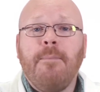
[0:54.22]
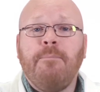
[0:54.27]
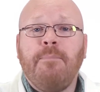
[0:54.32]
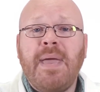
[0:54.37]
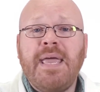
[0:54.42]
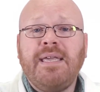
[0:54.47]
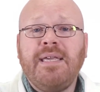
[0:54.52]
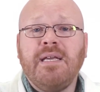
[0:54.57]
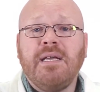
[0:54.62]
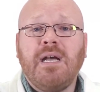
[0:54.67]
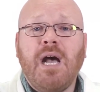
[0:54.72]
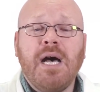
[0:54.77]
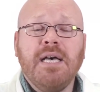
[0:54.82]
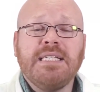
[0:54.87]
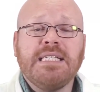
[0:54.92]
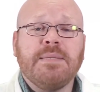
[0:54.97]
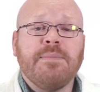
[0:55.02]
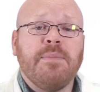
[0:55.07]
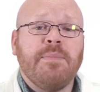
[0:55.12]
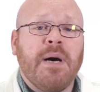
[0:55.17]
Making
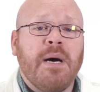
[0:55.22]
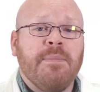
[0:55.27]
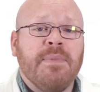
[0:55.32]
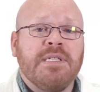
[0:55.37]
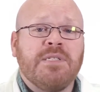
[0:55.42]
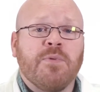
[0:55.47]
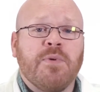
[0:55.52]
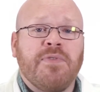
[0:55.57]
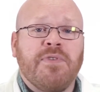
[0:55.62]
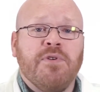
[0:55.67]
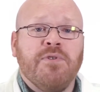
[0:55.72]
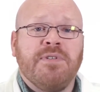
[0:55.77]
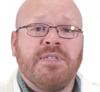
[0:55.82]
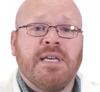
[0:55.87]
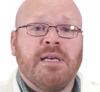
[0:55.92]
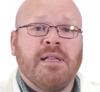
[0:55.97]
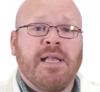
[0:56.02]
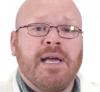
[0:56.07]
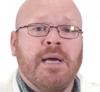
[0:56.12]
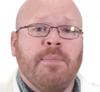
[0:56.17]
custom abutments with U
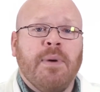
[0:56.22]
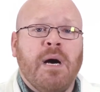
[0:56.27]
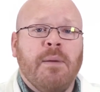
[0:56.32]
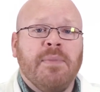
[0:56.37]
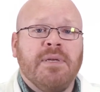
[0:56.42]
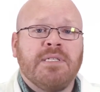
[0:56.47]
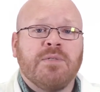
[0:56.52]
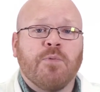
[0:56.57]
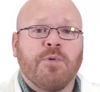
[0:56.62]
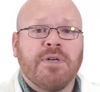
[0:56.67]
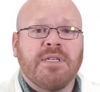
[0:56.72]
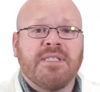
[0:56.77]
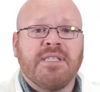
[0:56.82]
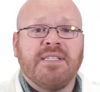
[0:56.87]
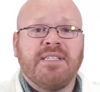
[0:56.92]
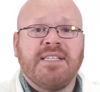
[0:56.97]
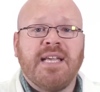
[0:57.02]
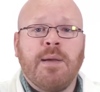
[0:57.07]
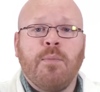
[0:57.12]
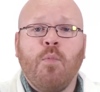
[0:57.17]
C L A abutments works the
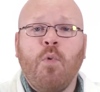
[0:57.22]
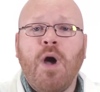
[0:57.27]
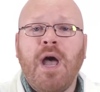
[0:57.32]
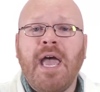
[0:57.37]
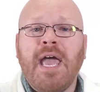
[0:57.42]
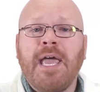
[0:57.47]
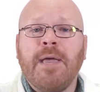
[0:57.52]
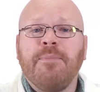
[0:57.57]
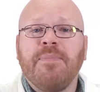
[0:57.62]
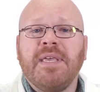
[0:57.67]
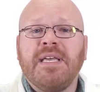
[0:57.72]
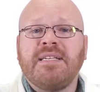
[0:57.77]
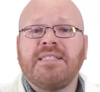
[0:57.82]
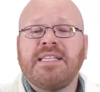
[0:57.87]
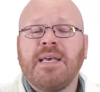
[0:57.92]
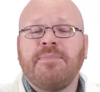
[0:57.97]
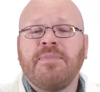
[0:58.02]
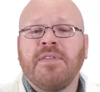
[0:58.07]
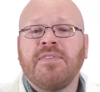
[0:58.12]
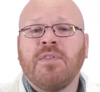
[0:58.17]
same way,
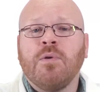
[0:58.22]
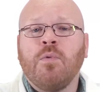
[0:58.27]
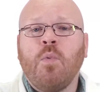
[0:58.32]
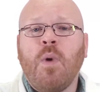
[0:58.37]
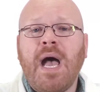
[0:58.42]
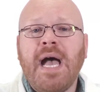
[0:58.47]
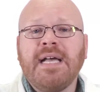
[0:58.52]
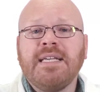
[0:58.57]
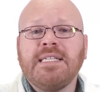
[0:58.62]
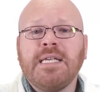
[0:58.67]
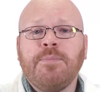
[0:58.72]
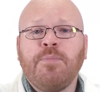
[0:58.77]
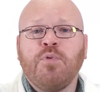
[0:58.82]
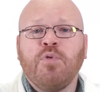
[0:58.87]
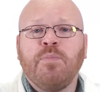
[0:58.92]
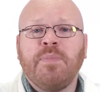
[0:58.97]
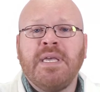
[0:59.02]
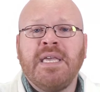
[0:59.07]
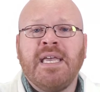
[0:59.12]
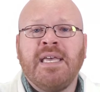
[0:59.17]
except that the wax up will
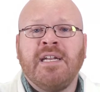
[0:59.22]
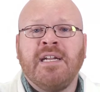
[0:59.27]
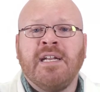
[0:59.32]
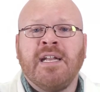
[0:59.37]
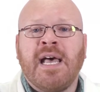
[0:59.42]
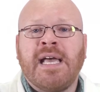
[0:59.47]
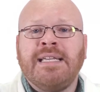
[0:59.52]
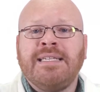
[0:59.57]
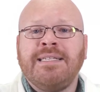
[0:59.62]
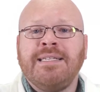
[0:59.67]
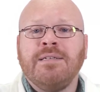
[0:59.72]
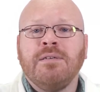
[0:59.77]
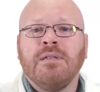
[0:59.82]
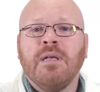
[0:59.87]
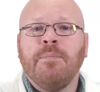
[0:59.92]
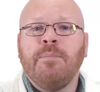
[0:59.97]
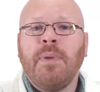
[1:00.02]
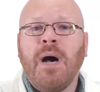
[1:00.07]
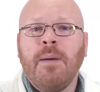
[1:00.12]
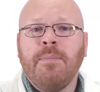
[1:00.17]
be in an ideal
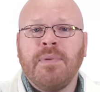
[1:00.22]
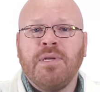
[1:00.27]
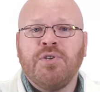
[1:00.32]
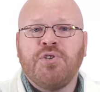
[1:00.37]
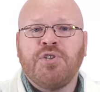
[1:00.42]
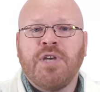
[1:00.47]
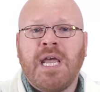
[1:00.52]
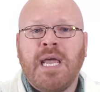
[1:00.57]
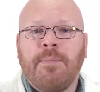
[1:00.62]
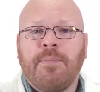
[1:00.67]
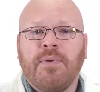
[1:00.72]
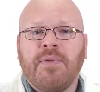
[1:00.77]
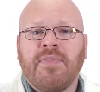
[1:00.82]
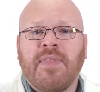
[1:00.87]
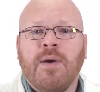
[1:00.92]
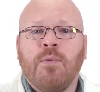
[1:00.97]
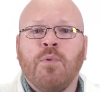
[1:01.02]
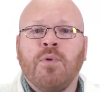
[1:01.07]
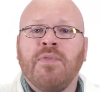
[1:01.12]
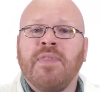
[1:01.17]
abutment shape
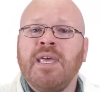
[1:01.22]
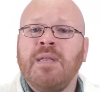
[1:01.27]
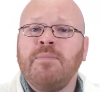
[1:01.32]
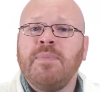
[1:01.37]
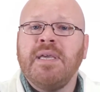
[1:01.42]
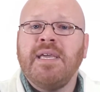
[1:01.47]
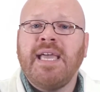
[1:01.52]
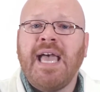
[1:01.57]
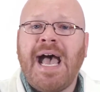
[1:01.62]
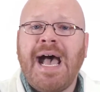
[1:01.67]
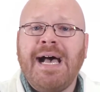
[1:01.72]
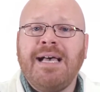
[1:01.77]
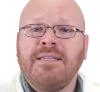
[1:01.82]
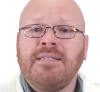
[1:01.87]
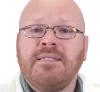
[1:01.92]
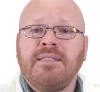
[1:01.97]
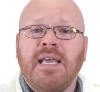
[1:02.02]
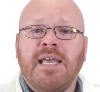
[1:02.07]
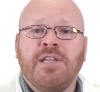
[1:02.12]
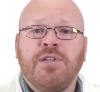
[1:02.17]
that will then be
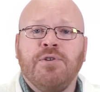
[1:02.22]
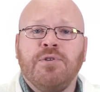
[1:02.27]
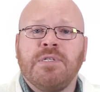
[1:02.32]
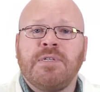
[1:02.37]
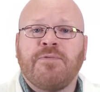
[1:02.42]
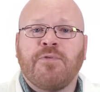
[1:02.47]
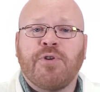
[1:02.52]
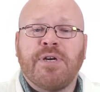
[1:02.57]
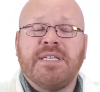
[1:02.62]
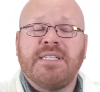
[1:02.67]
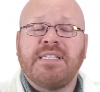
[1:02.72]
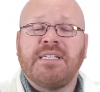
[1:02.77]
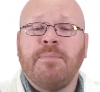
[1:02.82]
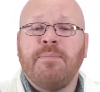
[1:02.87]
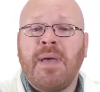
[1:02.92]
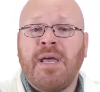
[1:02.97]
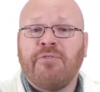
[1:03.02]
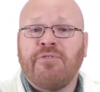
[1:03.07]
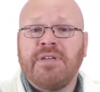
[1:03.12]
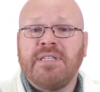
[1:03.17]
cast and used for a
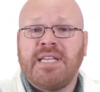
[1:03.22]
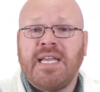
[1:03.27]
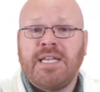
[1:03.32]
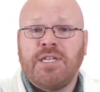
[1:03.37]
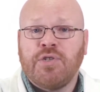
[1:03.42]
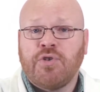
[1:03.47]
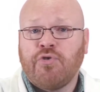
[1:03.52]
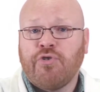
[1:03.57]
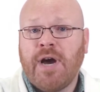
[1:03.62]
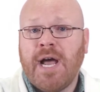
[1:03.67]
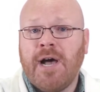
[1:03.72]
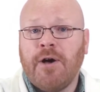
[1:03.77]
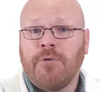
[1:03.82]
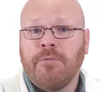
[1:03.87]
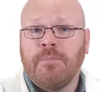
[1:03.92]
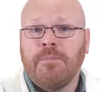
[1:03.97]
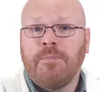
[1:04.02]
cement-retained crown.